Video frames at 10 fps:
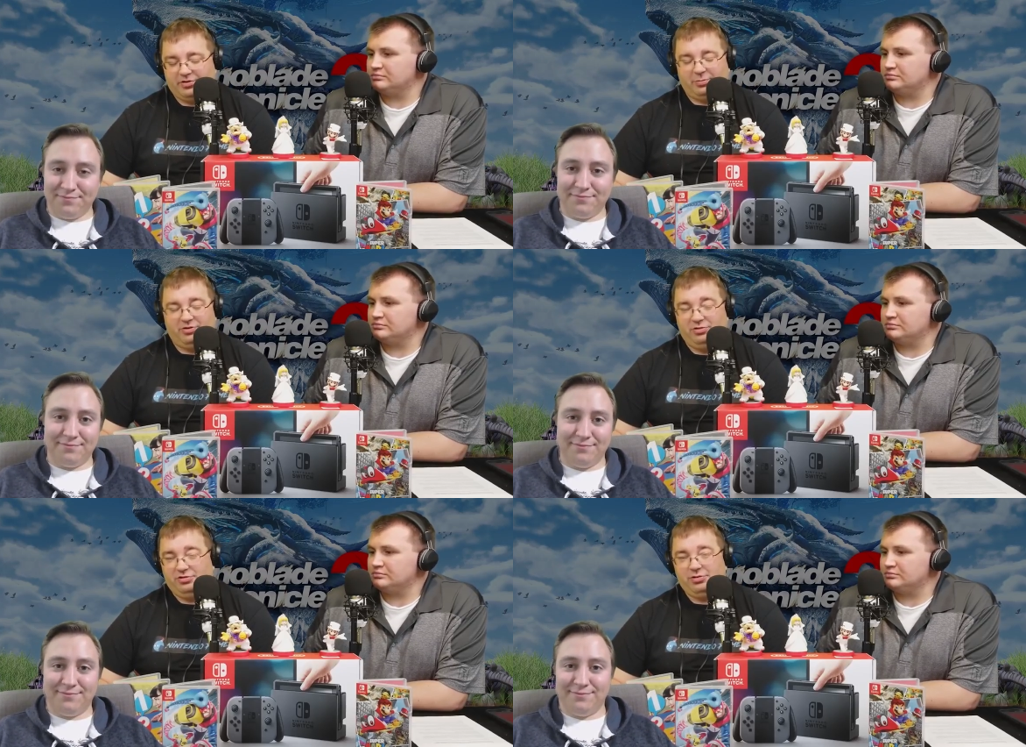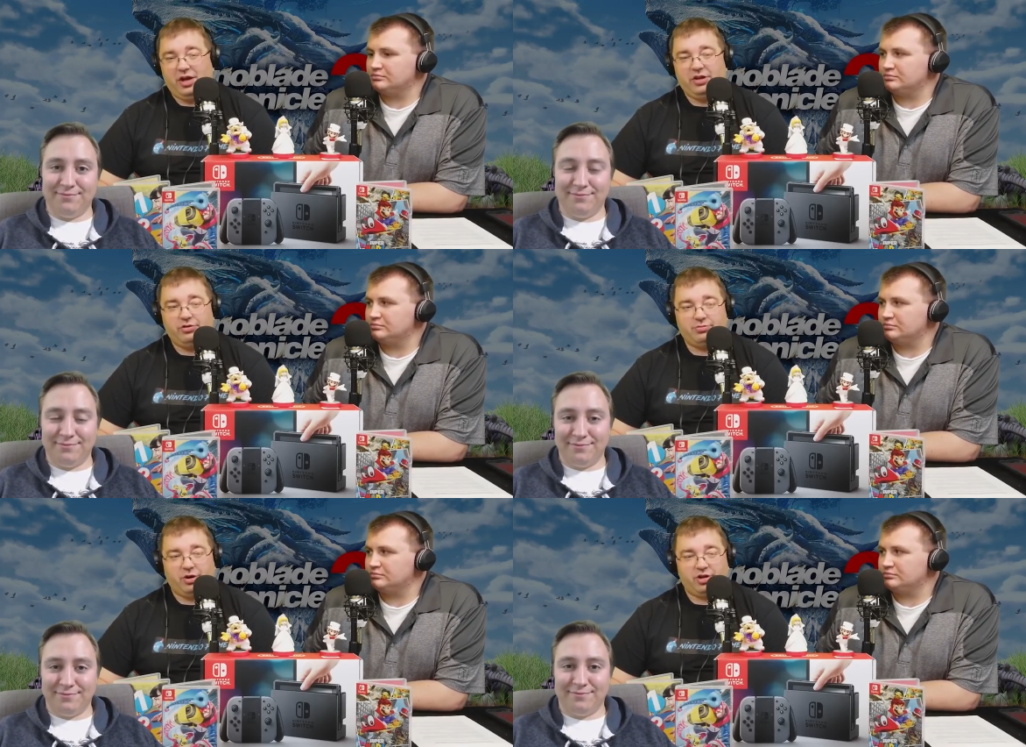Speaker 1: Splatoon 2
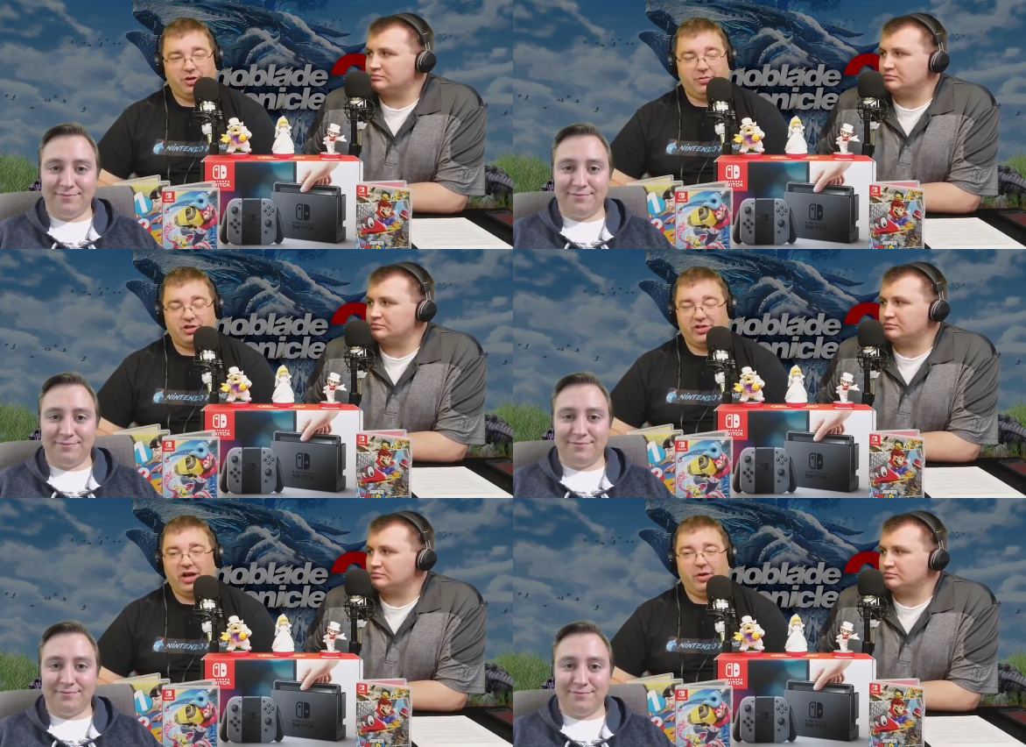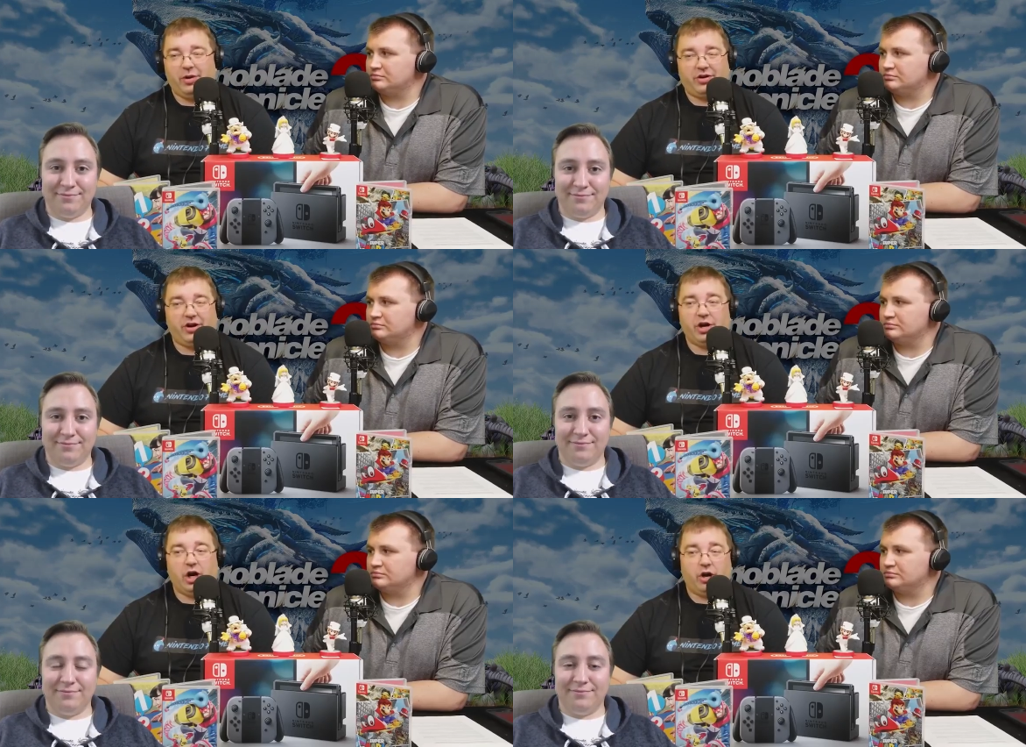had a huge marketing budget. They
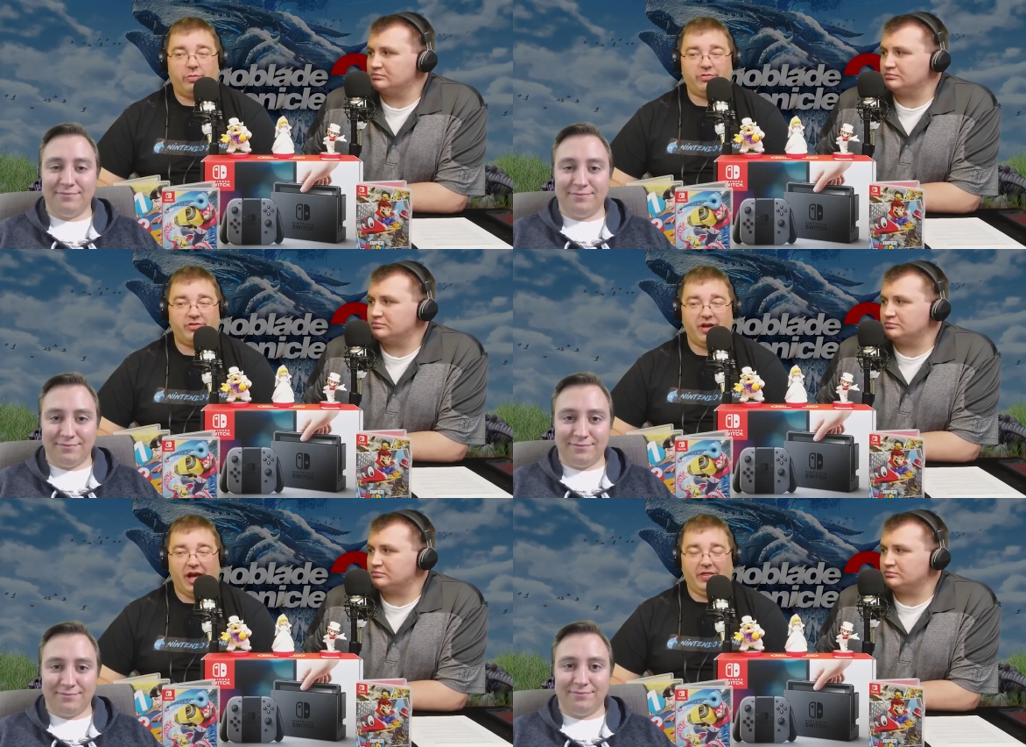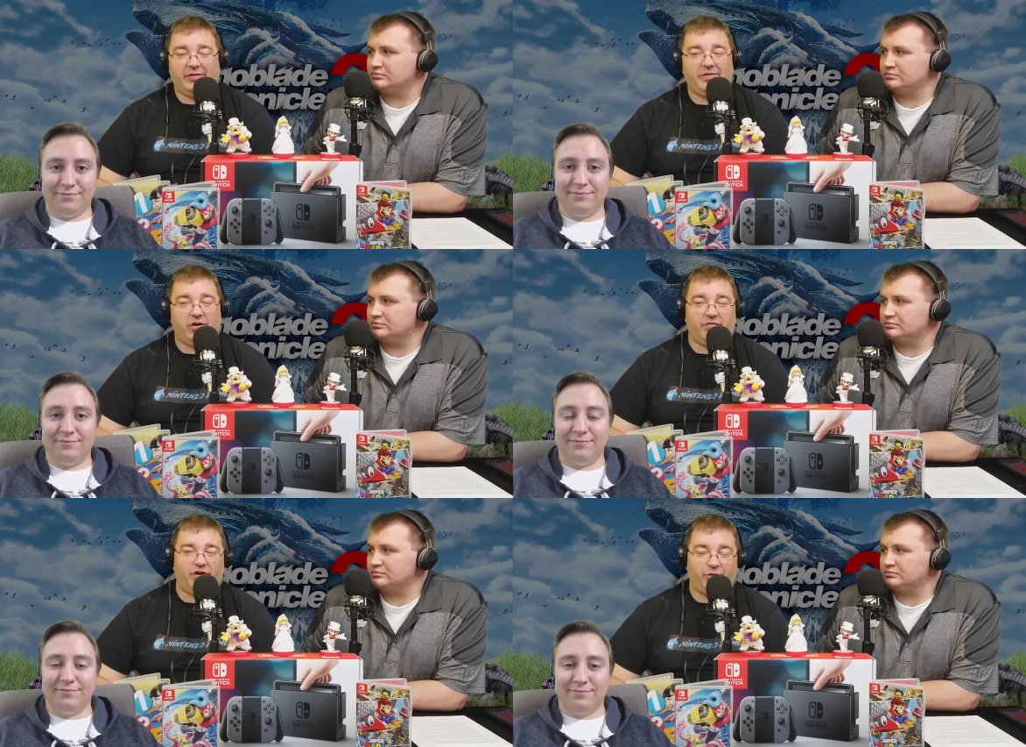marketed ARMS, I
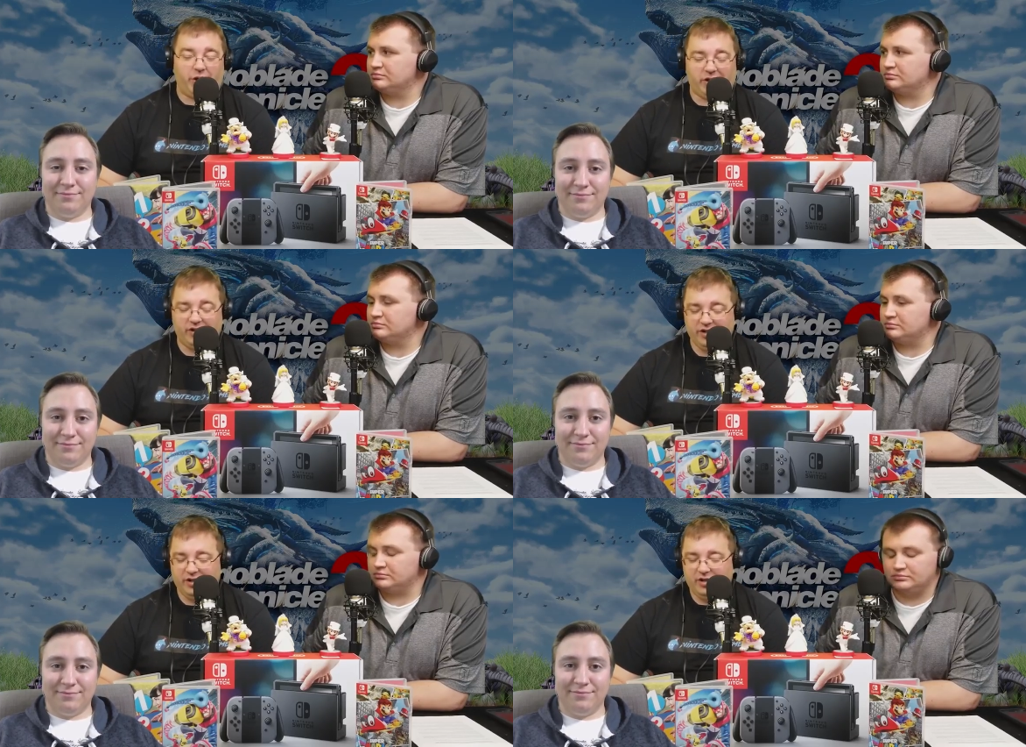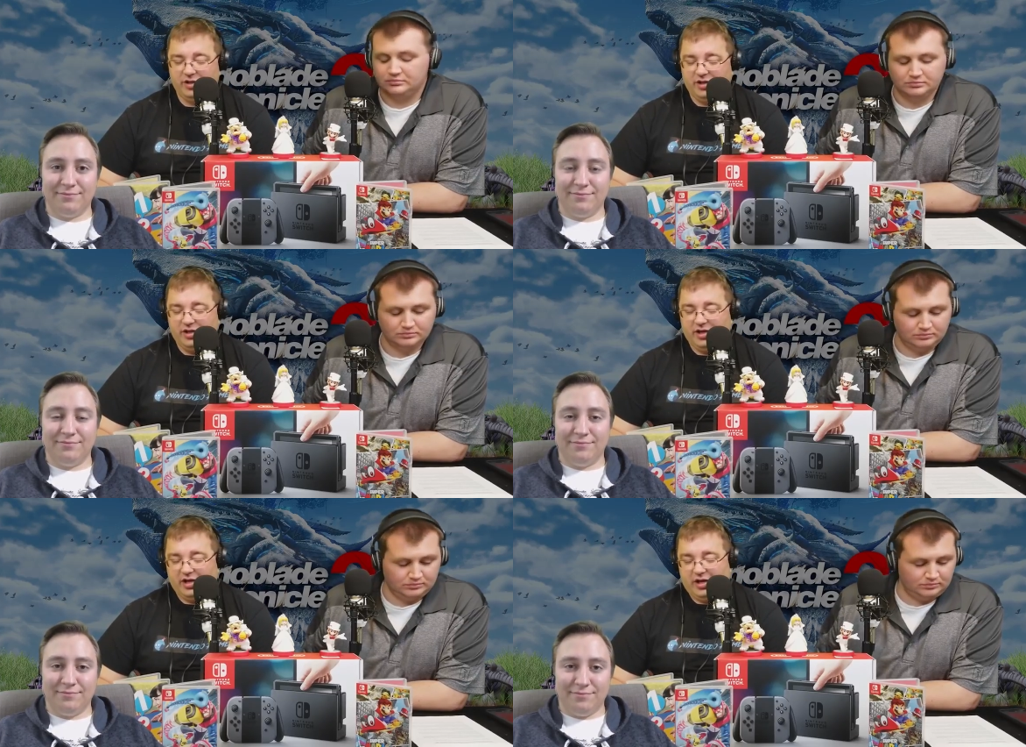think, very, very well.
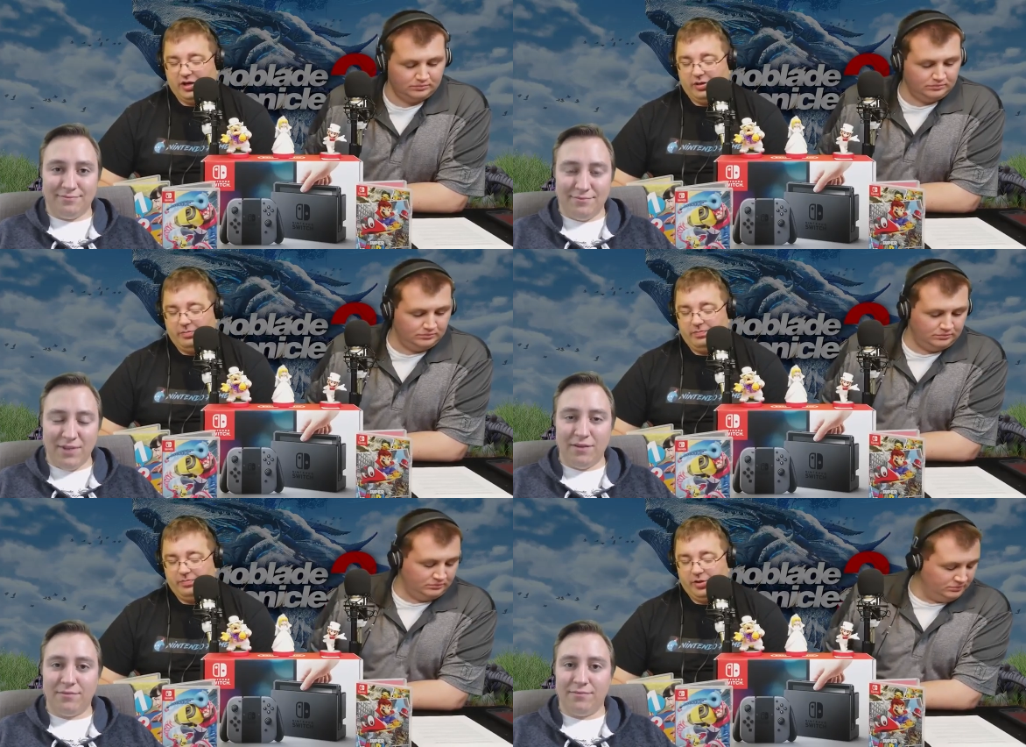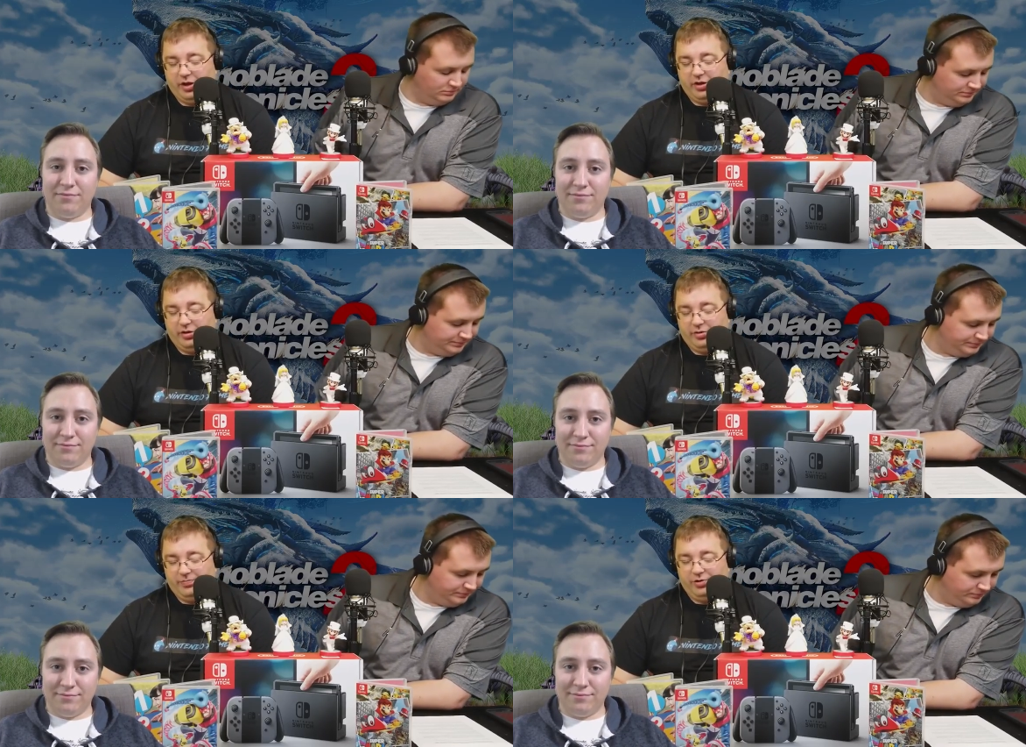Yeah.
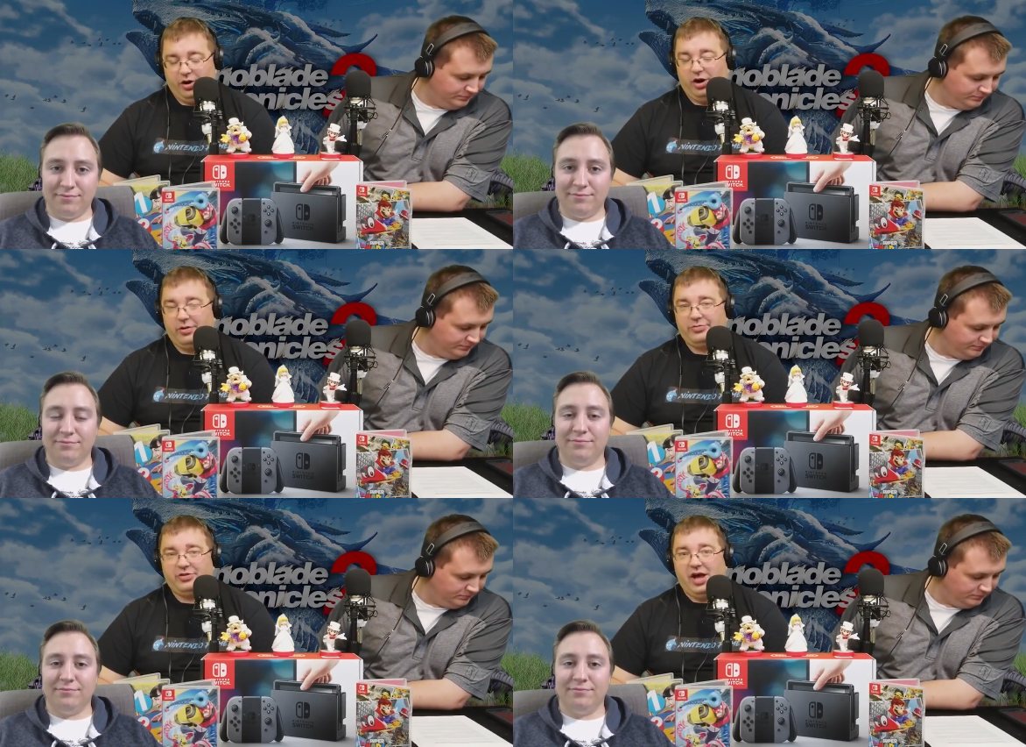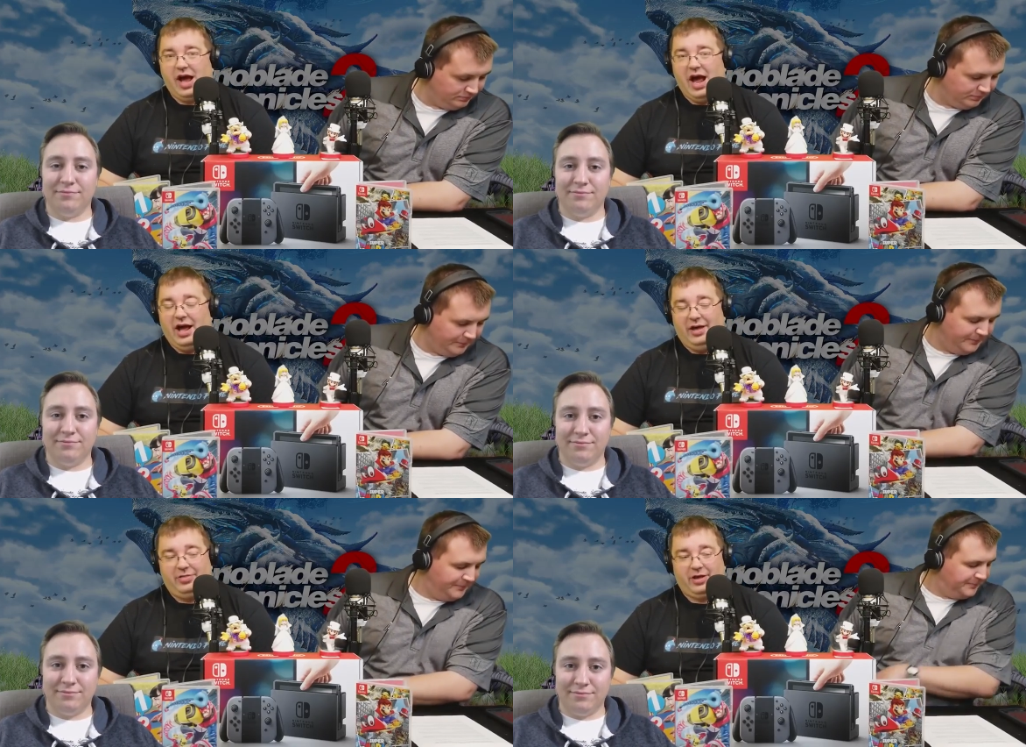And ARMS, I